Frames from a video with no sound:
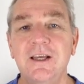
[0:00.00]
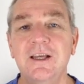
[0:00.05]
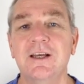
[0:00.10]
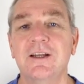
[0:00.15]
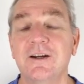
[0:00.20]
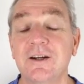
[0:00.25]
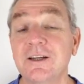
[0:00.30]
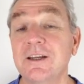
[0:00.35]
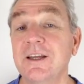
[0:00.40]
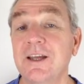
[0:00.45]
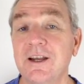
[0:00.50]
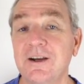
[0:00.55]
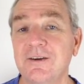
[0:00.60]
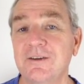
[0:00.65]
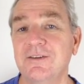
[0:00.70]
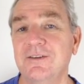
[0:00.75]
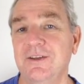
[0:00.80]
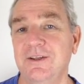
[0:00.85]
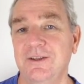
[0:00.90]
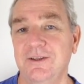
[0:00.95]
and I can
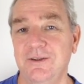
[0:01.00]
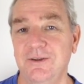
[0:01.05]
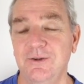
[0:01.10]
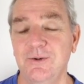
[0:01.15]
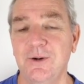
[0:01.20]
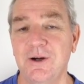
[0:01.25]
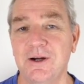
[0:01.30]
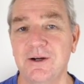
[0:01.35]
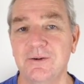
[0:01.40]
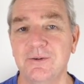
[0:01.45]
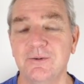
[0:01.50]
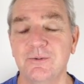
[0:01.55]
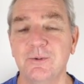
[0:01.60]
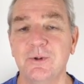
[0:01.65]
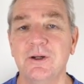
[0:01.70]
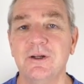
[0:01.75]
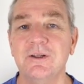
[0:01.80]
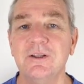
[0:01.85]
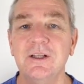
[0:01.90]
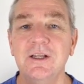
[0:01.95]
guarantee that you are as
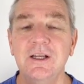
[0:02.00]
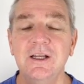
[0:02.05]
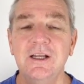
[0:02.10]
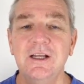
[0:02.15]
well.